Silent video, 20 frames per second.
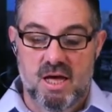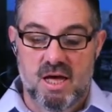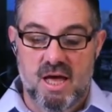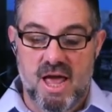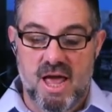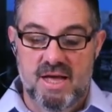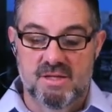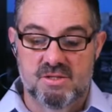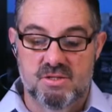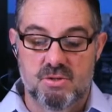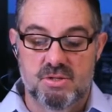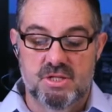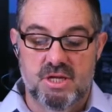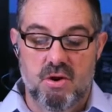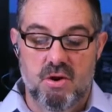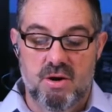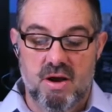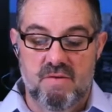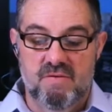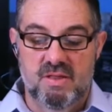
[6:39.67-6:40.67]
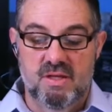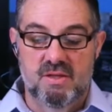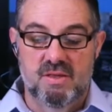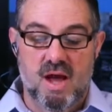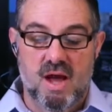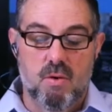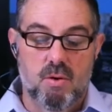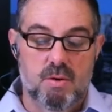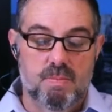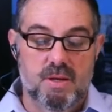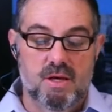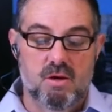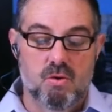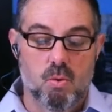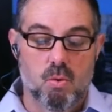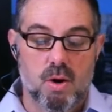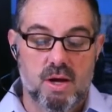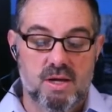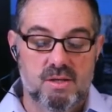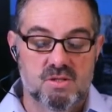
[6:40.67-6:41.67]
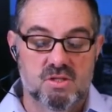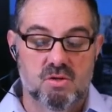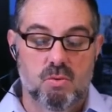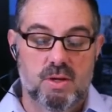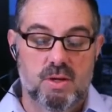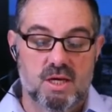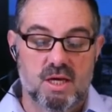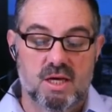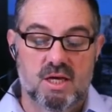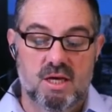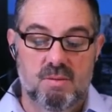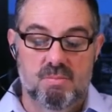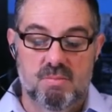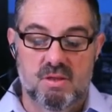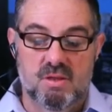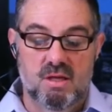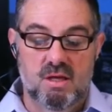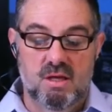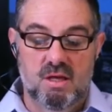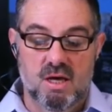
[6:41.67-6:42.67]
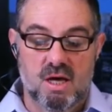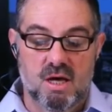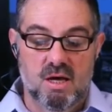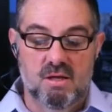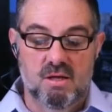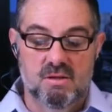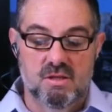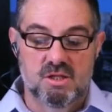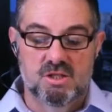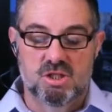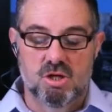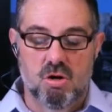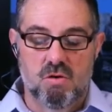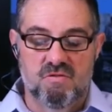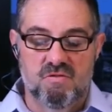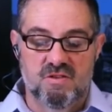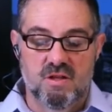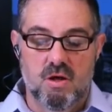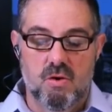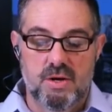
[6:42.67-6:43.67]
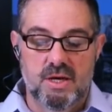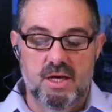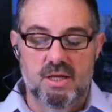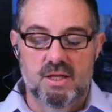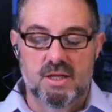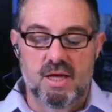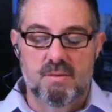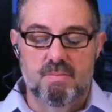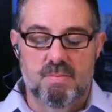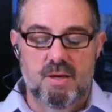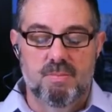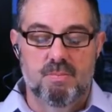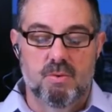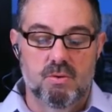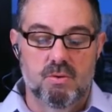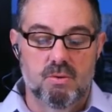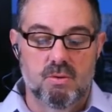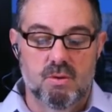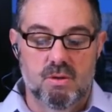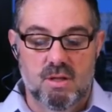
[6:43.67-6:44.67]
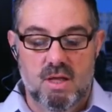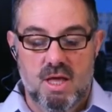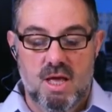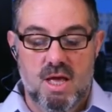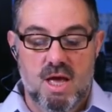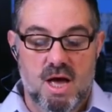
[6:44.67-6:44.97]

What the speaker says: answers here and everything. That would be great, so we could keep the show flowing and let people will